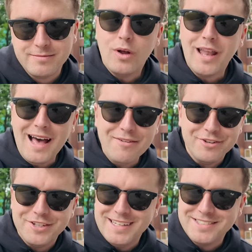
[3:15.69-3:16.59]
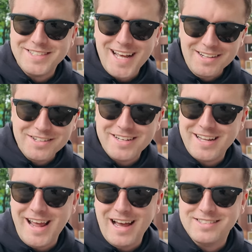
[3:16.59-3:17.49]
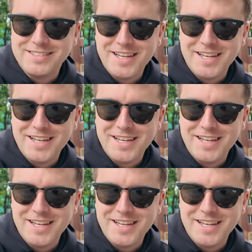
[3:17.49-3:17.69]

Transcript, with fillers: While Harvard has a talented in-house